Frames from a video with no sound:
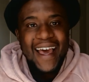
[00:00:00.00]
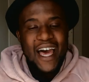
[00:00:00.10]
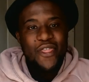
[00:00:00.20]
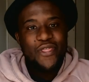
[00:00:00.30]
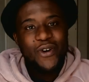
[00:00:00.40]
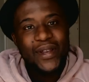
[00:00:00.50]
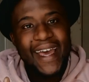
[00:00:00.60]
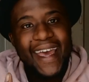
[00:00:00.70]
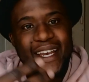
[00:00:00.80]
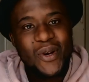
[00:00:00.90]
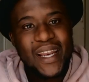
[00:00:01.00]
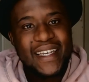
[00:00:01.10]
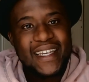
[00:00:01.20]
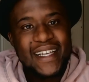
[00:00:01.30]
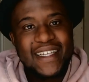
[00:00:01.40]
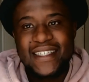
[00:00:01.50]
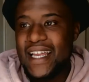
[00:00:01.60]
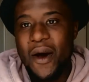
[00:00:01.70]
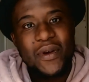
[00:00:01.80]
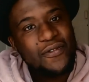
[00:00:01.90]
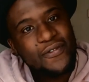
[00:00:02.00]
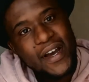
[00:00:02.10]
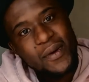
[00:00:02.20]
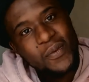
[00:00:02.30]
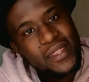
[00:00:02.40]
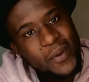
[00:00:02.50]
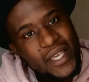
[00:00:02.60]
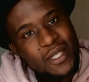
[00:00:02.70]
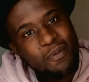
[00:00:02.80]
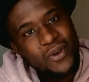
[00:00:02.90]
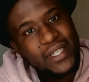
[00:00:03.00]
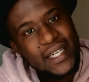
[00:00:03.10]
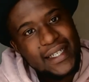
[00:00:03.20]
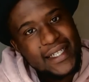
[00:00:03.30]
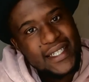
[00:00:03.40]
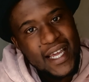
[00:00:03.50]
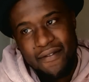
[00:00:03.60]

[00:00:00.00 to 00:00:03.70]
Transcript: I thought I had to learn English. I was fine with the way I spoke English.